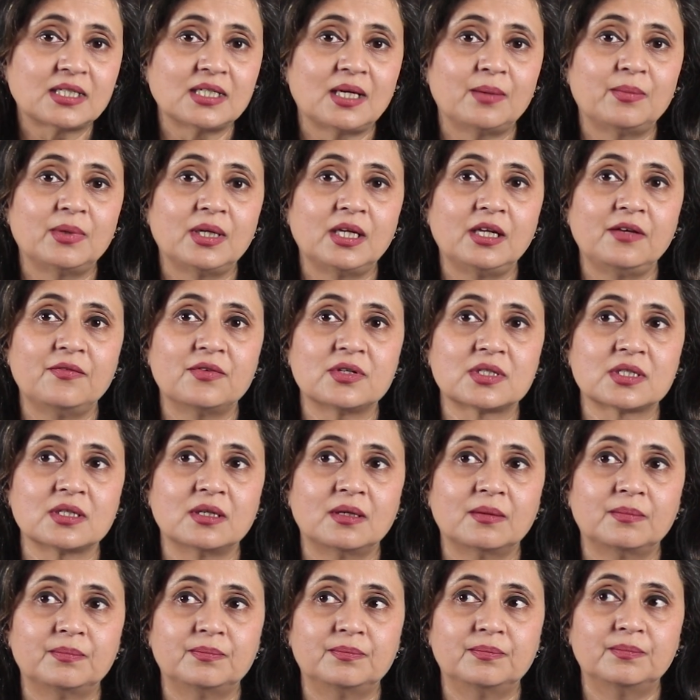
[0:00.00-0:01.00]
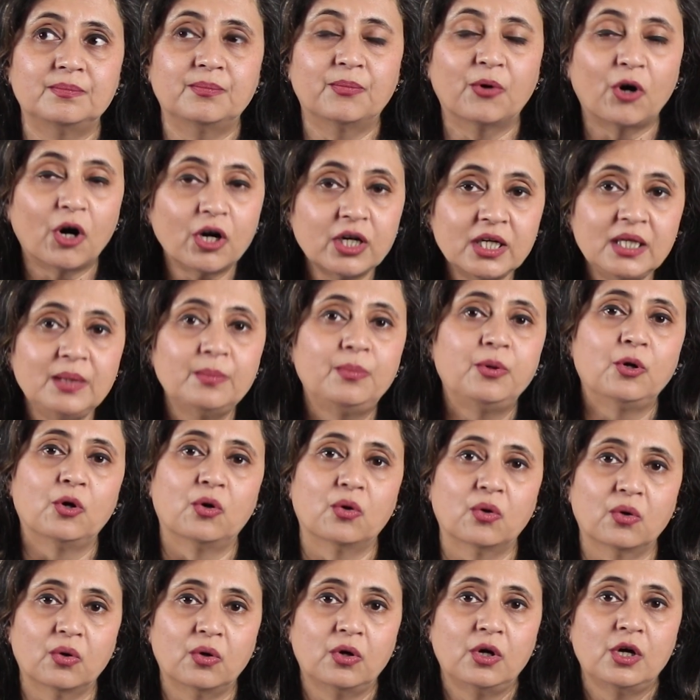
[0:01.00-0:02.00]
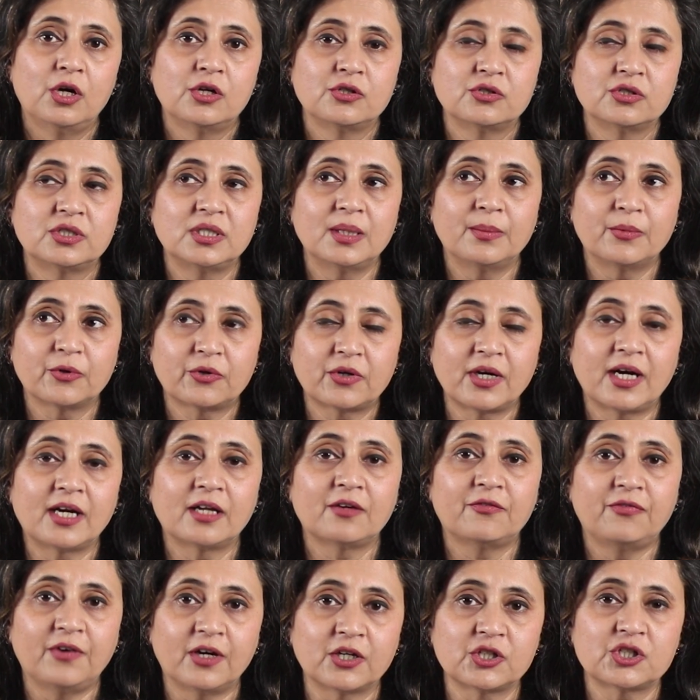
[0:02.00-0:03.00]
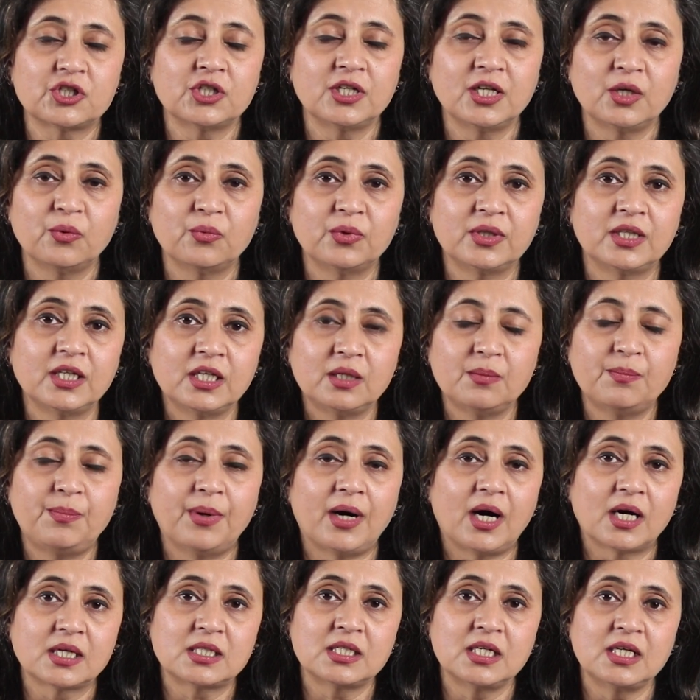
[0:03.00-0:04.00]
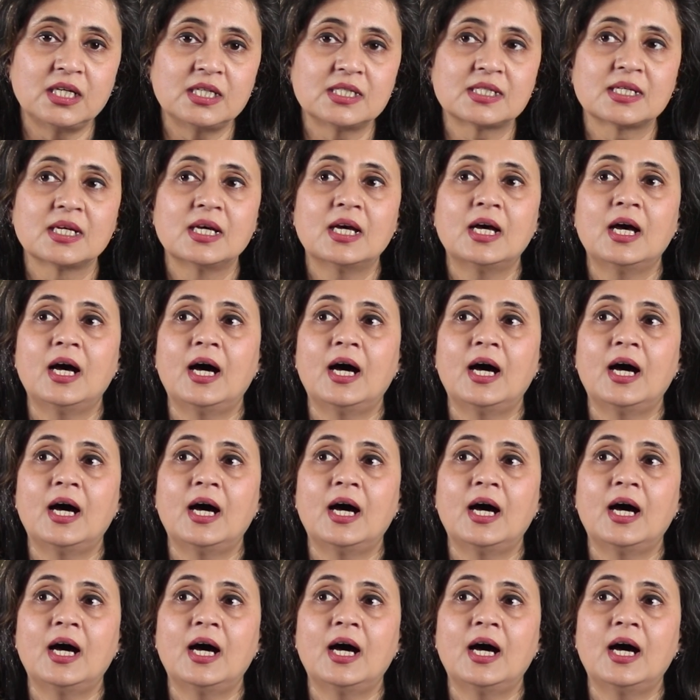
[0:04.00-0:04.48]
I believe, is a body blow to democratic functioning within parties.